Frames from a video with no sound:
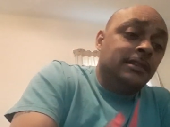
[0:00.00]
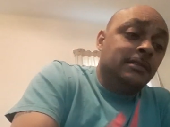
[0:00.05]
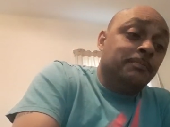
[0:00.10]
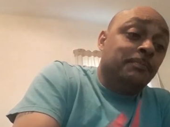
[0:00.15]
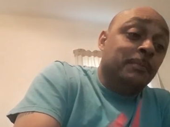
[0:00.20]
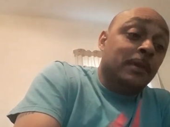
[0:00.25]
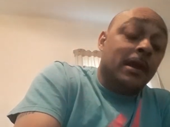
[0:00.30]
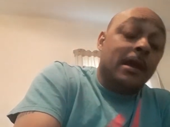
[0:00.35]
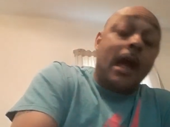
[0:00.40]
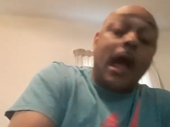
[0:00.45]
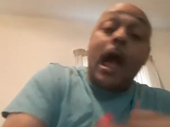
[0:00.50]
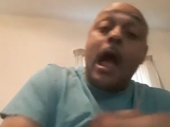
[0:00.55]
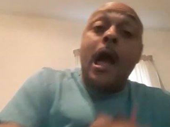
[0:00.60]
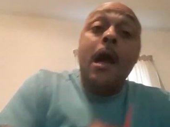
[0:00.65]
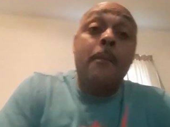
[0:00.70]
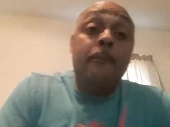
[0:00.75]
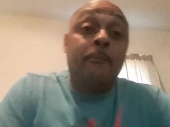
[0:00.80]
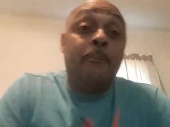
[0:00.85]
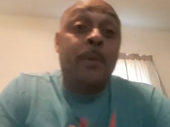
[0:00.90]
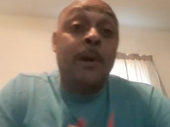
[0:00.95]
I'm
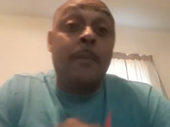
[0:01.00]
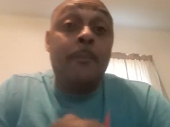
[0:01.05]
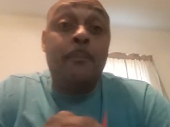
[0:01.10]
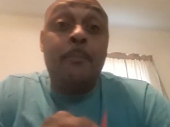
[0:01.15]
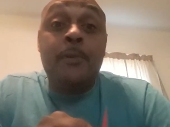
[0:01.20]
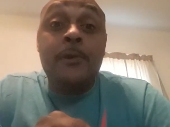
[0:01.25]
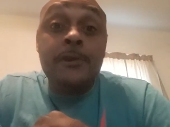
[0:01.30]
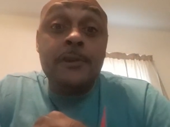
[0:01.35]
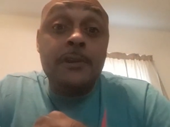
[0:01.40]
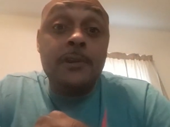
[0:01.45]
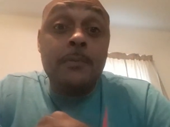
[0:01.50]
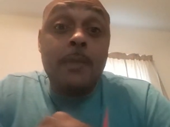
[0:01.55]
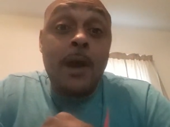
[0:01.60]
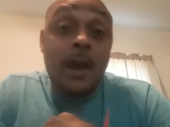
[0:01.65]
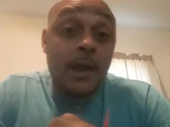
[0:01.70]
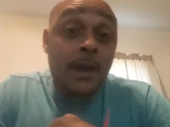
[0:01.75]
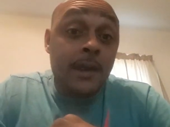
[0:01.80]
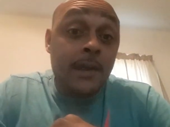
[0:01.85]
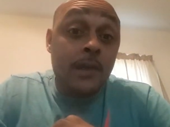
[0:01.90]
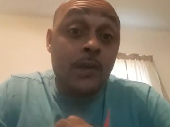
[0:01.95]
putting them
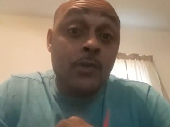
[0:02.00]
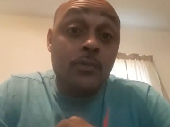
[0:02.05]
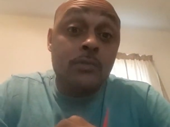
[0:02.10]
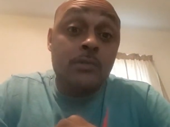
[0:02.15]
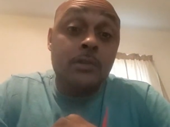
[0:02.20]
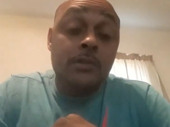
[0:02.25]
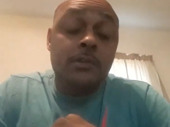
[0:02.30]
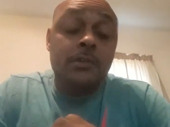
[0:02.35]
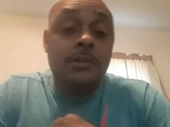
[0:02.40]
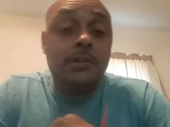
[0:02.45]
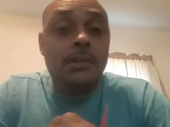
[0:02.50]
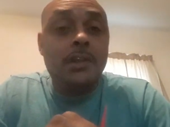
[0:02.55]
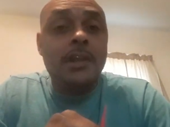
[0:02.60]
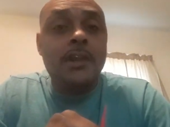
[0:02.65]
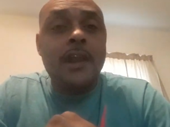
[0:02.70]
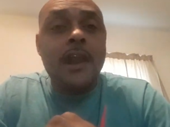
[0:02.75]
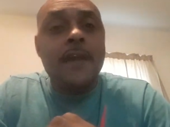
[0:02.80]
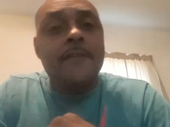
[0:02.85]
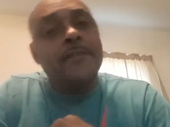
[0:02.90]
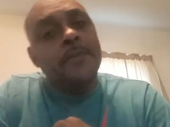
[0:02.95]
higher than
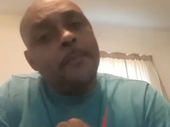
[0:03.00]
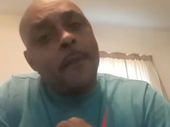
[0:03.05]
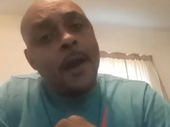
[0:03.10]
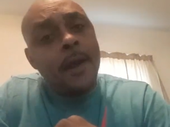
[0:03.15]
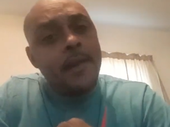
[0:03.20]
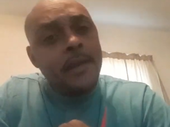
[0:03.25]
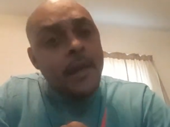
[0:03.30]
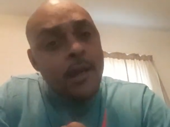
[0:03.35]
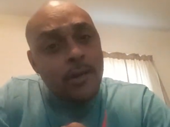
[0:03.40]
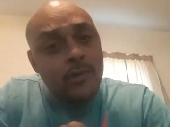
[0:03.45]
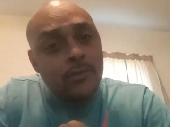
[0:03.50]
everybody else.